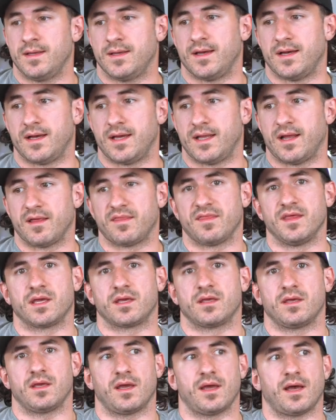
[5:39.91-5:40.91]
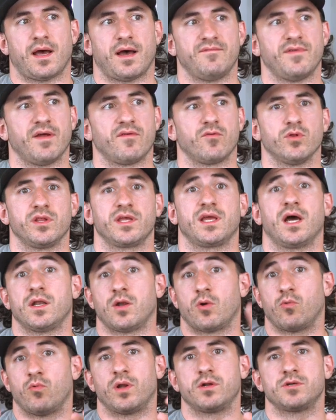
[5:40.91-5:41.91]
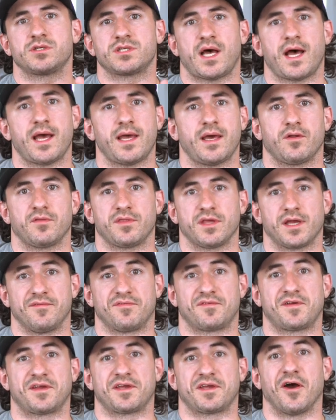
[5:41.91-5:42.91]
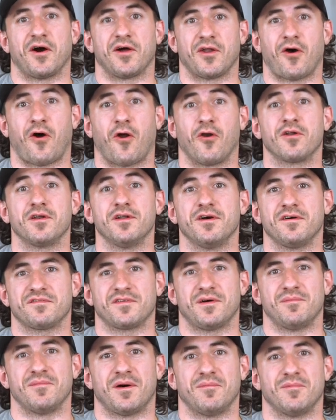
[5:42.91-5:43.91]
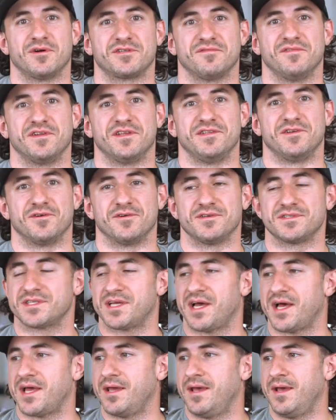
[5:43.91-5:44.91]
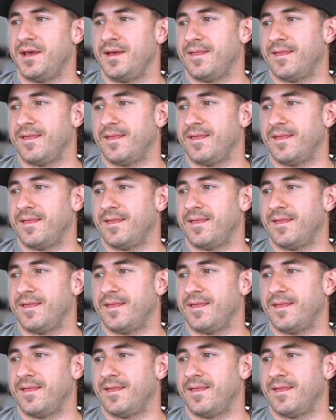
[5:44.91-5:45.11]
Uh, and I think I've never really gotten a runner's high. I don't think I've gone hard enough. I'm not much of an endurance guy.